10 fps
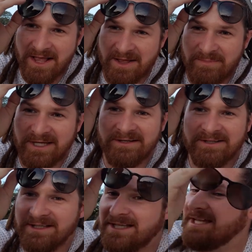
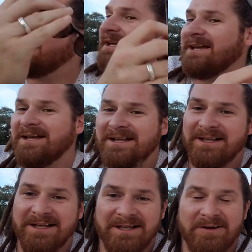Apparently,
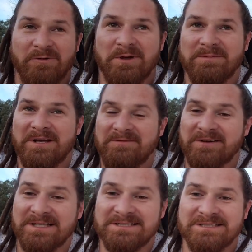one of my
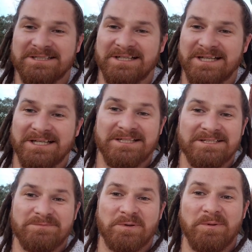friends
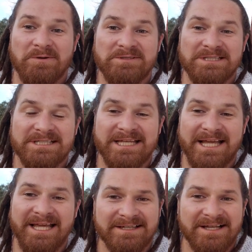is proposing
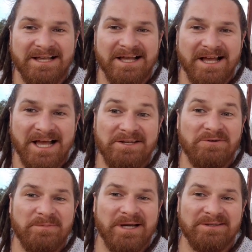today. I knew
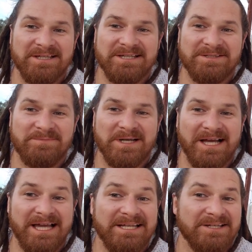about this, but
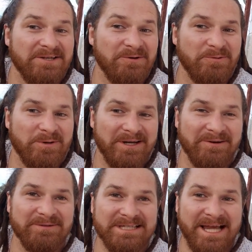I didn't know where it
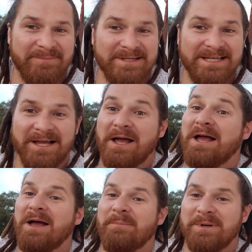was happening.
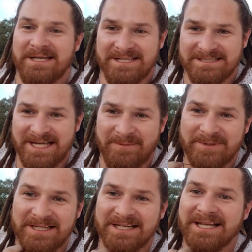But it is
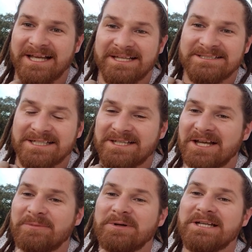happening at
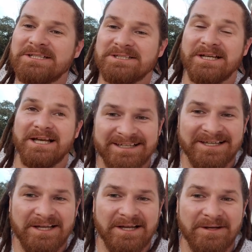Sundial Bridge.
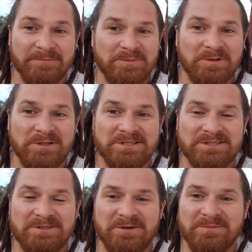Yulia
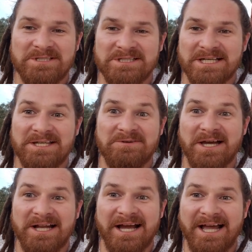just told me, she's like, you
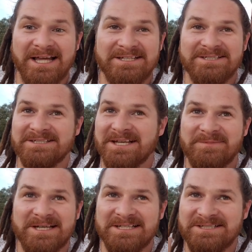gotta hide. She's like,
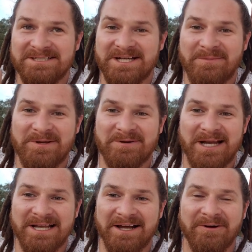because she's coming right
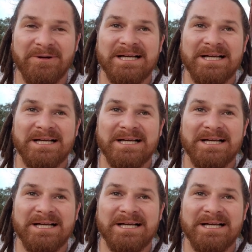now.